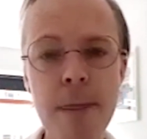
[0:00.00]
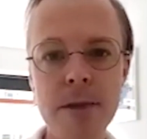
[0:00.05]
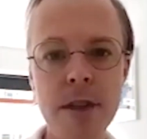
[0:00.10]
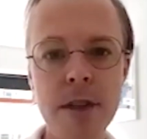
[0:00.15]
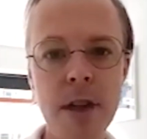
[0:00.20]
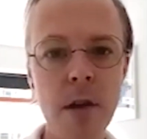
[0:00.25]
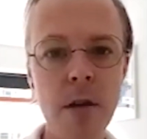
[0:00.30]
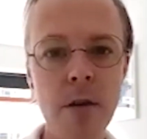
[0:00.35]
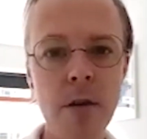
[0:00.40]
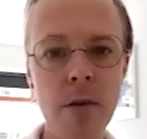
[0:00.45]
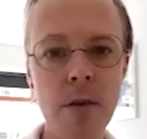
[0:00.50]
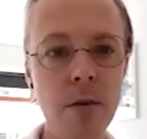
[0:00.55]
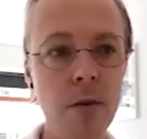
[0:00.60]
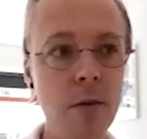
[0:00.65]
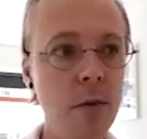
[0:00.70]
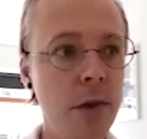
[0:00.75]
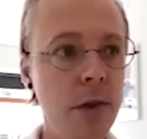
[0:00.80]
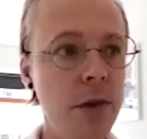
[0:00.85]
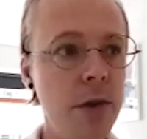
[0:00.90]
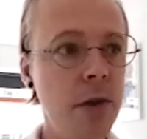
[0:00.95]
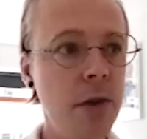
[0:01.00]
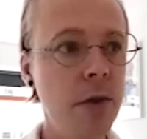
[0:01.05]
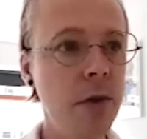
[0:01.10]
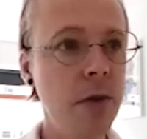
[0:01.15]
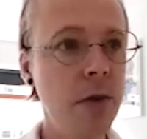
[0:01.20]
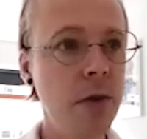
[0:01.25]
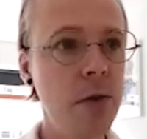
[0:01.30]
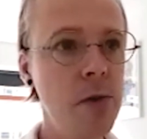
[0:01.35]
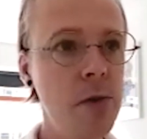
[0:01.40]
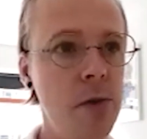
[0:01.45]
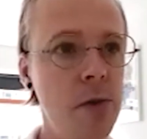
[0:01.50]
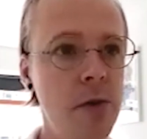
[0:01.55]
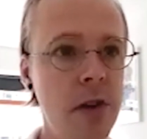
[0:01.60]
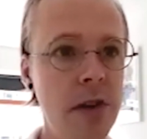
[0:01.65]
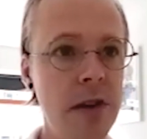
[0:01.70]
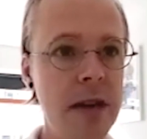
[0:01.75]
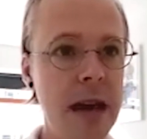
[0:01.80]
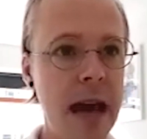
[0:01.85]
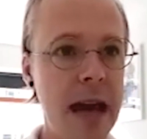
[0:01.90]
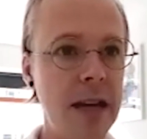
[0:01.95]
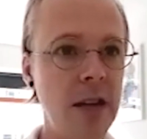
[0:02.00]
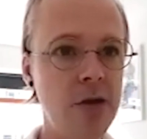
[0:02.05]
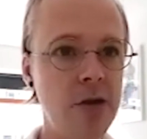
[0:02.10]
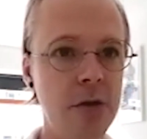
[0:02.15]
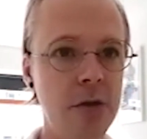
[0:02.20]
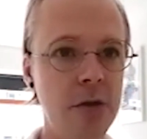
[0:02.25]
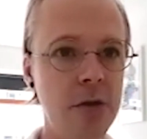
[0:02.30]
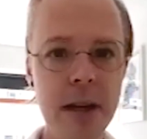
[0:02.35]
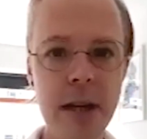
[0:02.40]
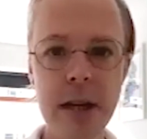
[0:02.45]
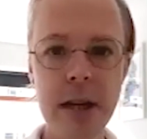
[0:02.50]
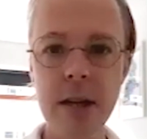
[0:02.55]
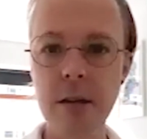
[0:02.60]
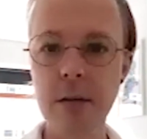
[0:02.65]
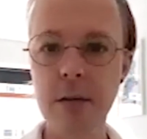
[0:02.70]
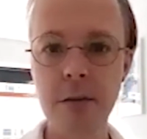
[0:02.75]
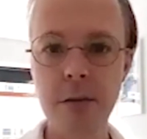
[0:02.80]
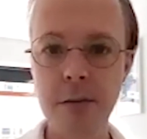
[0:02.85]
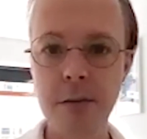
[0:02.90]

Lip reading: So you naturally